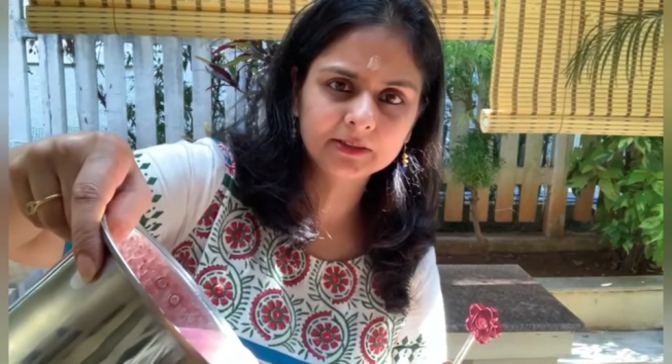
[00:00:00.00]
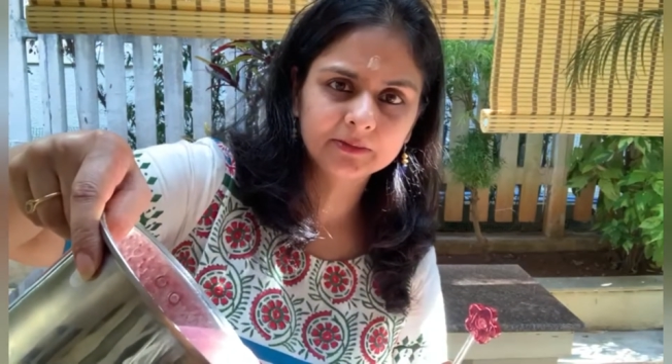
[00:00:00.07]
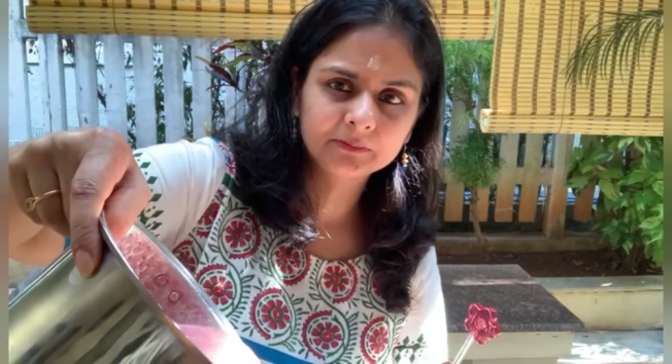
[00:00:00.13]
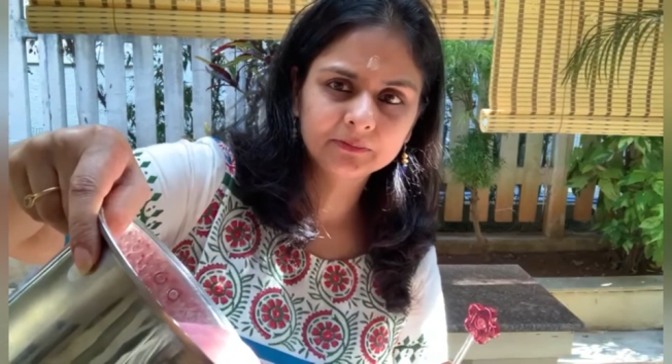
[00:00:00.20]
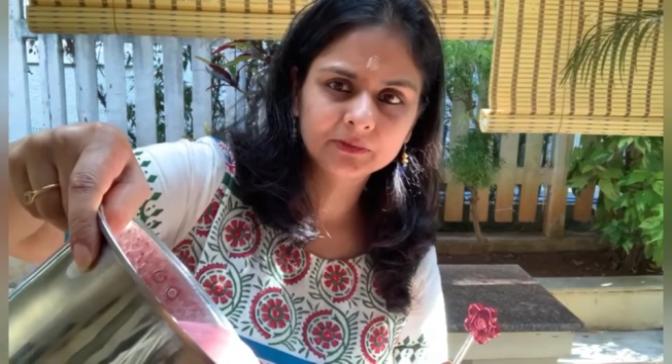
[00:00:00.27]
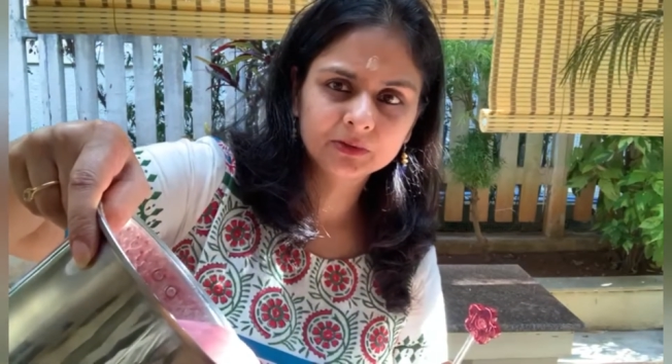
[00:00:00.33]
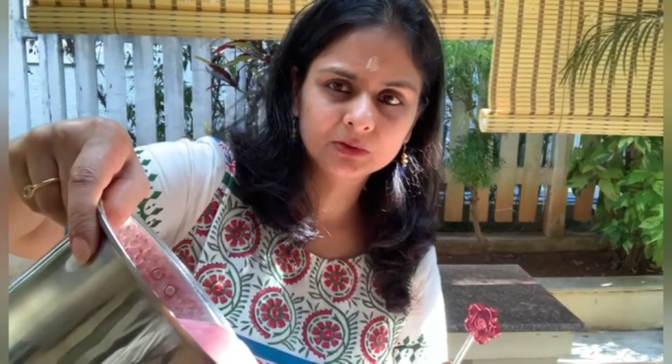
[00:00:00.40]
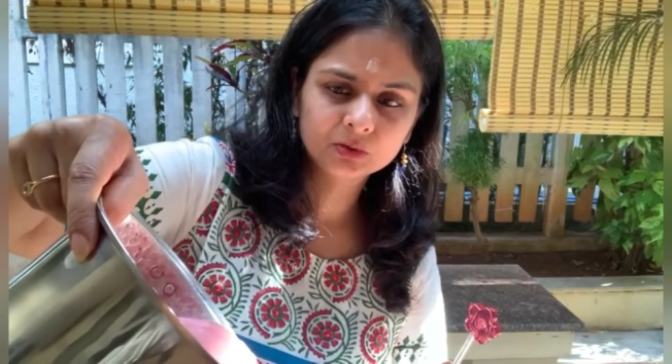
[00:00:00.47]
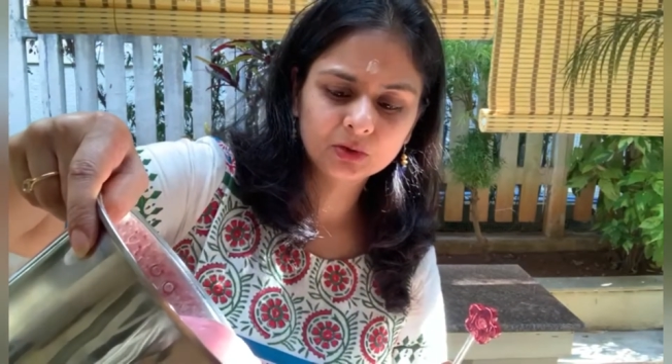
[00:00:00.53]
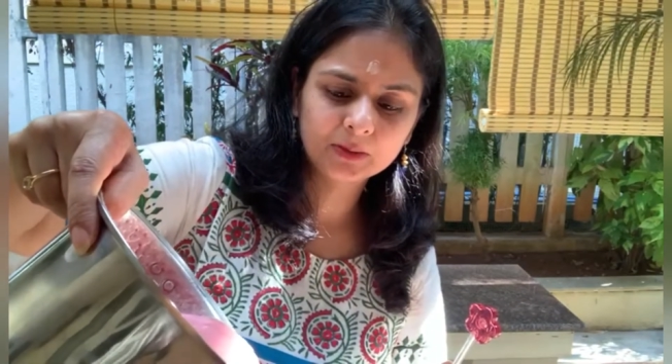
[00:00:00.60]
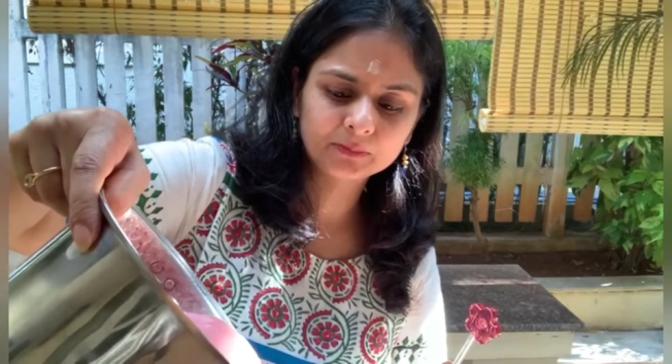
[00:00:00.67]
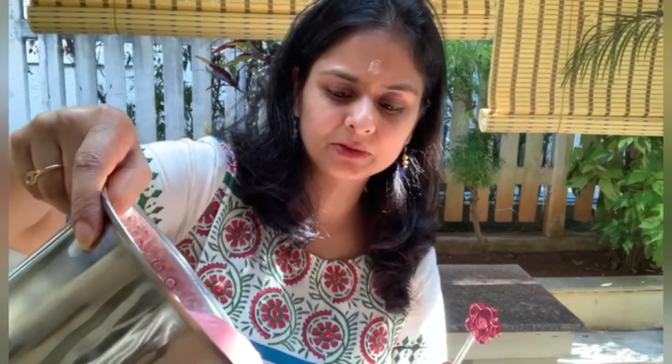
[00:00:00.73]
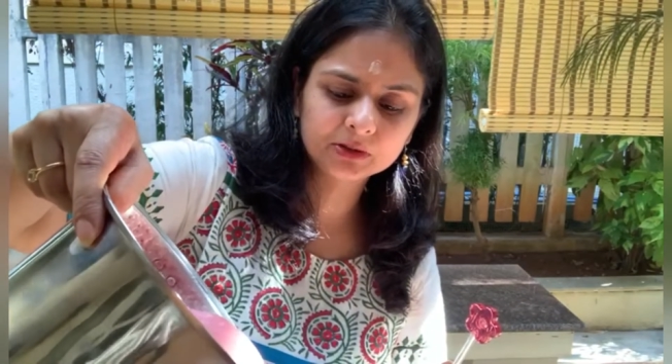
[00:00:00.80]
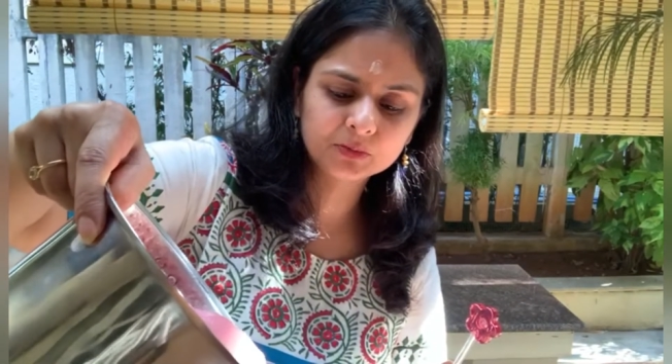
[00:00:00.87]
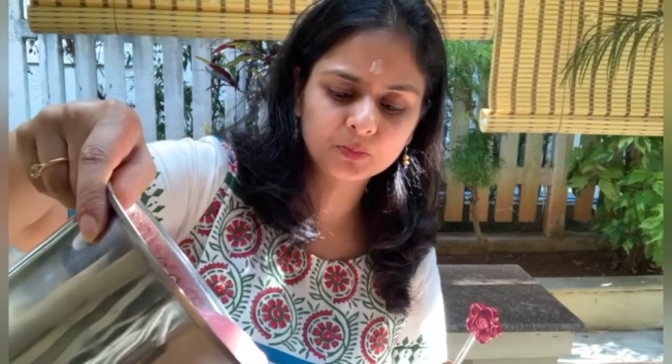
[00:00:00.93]
So
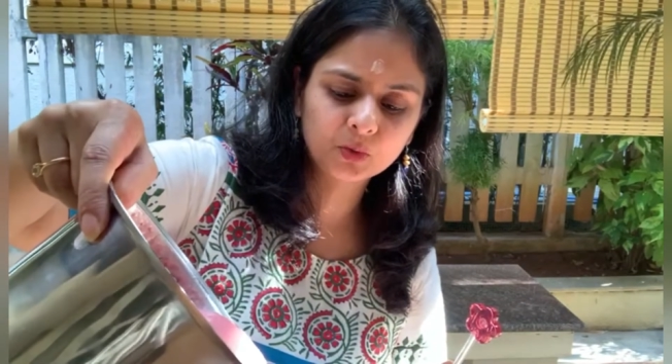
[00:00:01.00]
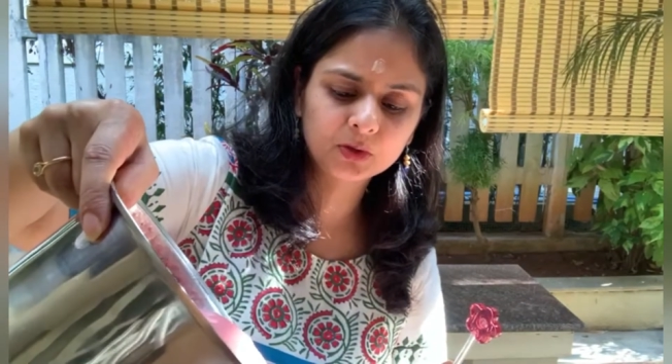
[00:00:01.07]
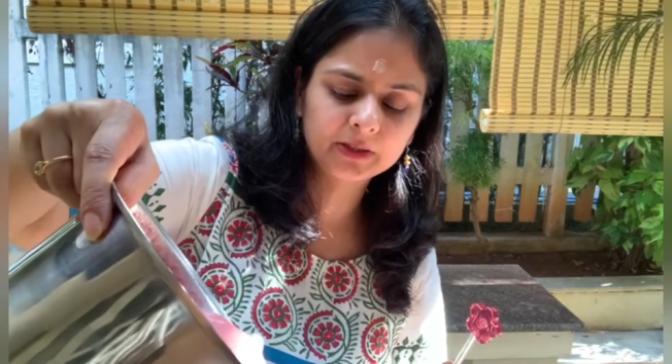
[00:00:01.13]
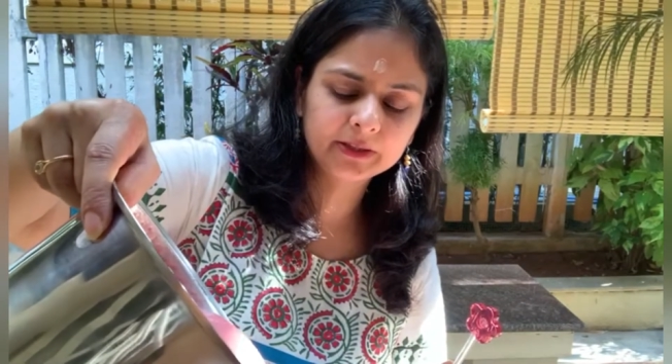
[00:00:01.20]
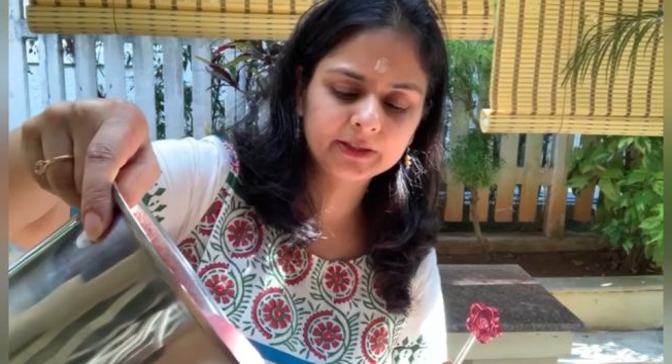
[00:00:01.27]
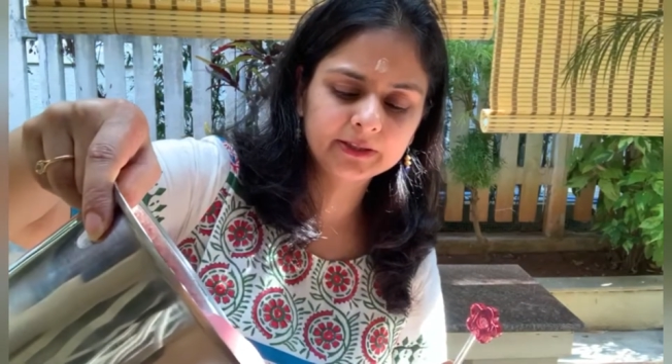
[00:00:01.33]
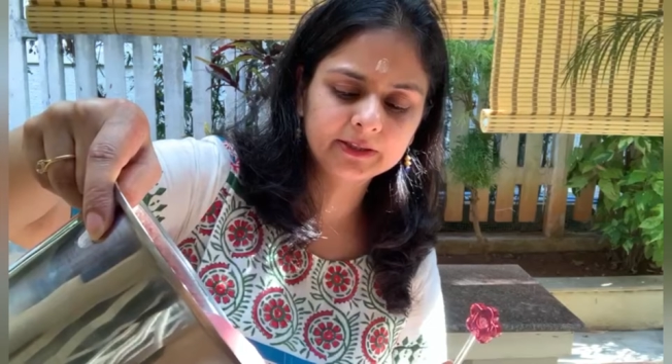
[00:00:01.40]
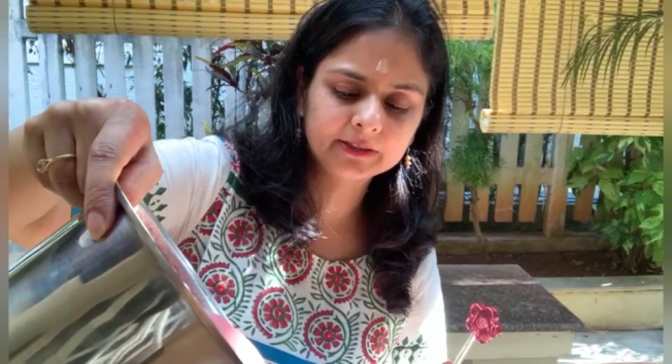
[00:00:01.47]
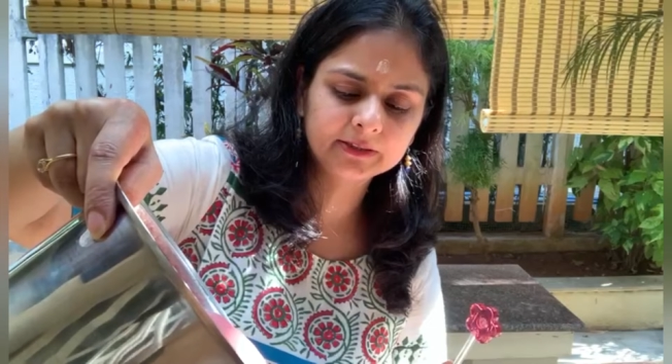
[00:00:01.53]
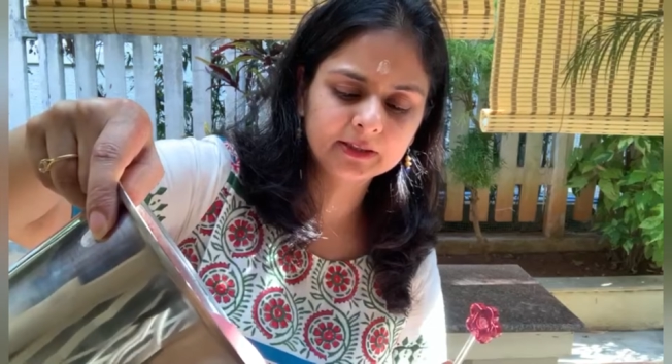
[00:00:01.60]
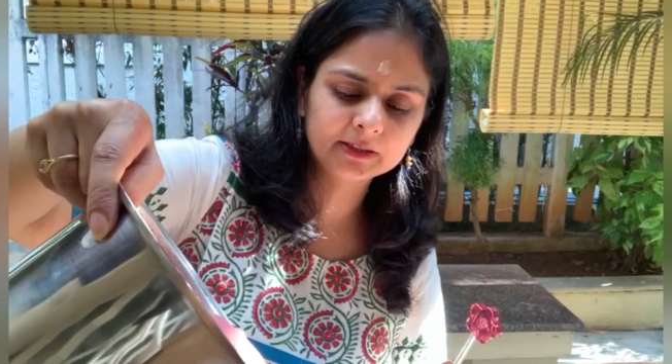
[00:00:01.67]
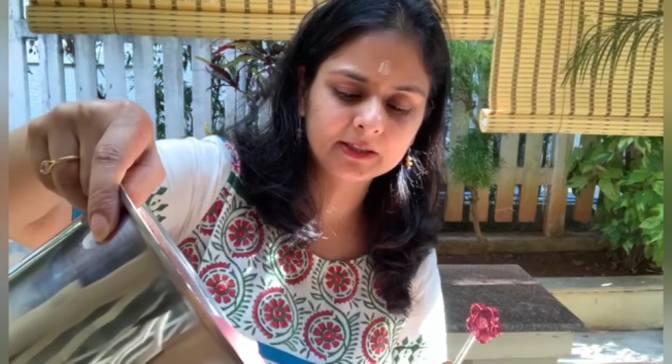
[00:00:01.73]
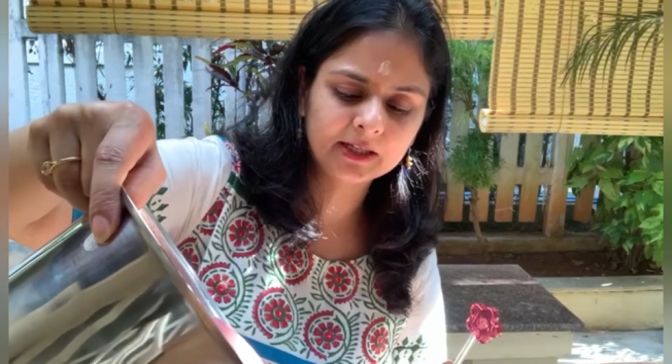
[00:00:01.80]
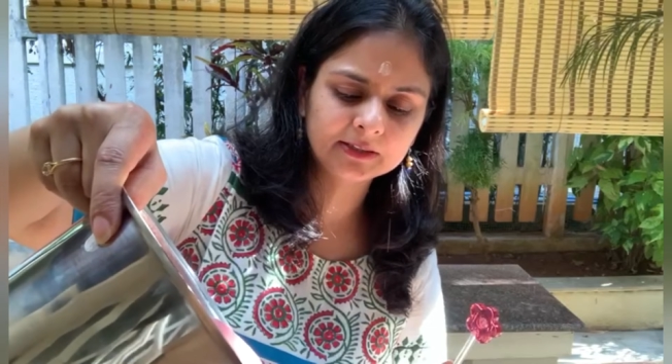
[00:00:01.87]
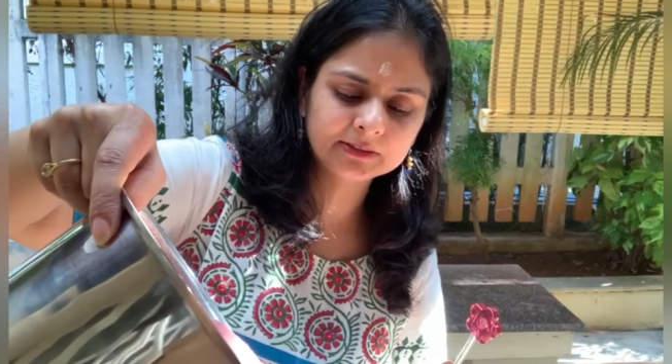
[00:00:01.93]
I'm just pouring it in
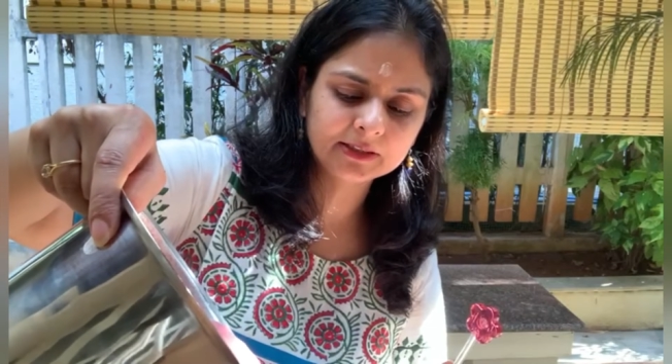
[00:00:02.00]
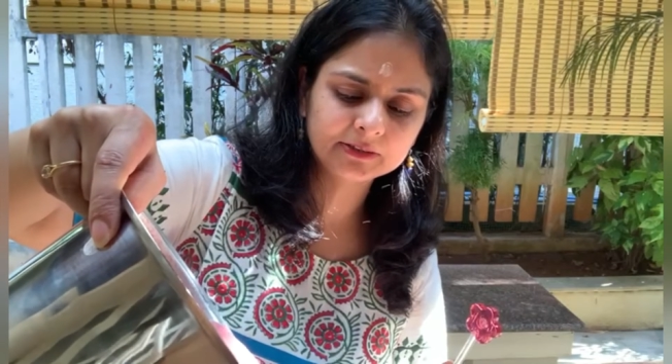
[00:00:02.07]
the glass.